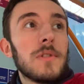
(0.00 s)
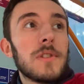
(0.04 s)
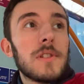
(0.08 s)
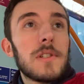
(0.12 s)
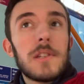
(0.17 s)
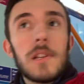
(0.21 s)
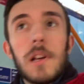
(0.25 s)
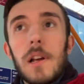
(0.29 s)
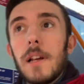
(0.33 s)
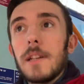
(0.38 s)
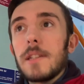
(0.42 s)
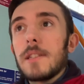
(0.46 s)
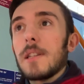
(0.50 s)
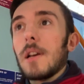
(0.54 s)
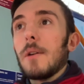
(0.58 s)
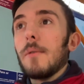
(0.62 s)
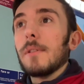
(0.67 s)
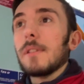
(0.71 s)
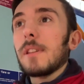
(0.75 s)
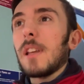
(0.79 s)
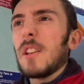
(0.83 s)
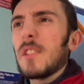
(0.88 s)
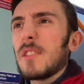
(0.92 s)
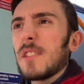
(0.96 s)
So
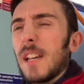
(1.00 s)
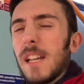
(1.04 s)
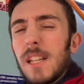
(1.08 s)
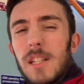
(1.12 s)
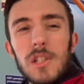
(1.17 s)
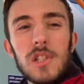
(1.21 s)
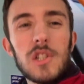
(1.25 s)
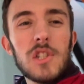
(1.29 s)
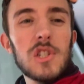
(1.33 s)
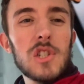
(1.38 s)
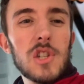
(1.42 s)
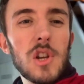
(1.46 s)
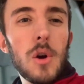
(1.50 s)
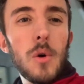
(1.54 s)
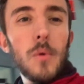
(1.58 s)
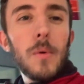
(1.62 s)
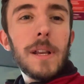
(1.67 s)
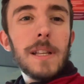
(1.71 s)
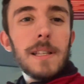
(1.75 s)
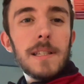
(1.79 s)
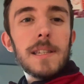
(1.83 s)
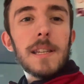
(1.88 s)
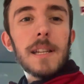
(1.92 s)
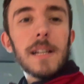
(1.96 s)
someone does something so
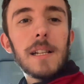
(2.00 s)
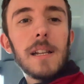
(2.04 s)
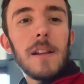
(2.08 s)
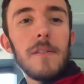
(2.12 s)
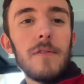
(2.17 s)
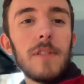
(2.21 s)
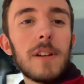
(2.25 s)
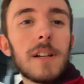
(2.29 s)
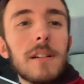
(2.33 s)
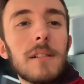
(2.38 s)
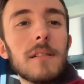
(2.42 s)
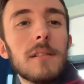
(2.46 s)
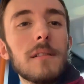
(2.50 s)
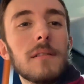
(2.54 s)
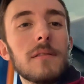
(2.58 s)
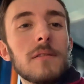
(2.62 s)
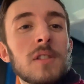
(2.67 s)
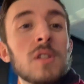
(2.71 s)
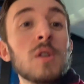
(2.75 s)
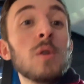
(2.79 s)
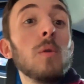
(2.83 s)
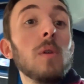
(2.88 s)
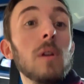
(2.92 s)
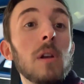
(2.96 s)
insignificant
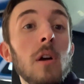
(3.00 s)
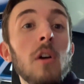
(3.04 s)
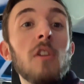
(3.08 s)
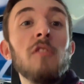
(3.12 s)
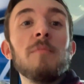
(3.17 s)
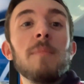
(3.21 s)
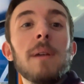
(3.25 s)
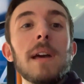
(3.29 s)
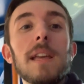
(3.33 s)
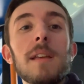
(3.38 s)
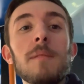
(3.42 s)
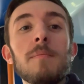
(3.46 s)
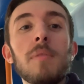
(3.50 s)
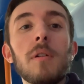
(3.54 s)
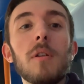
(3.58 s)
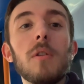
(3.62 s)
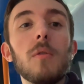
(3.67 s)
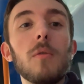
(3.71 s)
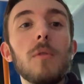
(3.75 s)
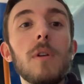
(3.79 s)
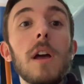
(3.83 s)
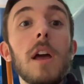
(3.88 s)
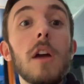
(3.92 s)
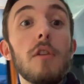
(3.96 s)
to a lot of
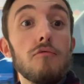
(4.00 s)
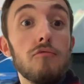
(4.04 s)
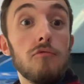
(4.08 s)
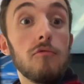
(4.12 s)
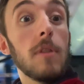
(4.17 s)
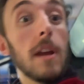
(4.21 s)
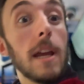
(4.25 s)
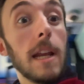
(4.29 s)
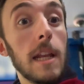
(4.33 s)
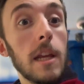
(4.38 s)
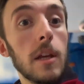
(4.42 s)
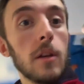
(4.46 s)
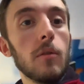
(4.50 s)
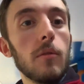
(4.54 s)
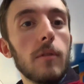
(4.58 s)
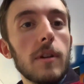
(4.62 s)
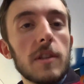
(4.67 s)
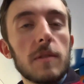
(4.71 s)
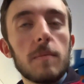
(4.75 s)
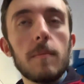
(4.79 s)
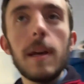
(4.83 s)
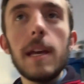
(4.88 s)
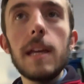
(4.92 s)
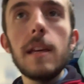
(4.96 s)
people really
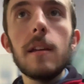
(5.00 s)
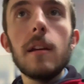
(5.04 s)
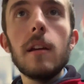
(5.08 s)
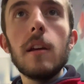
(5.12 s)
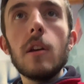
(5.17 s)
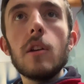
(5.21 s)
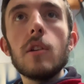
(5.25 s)
annoys me.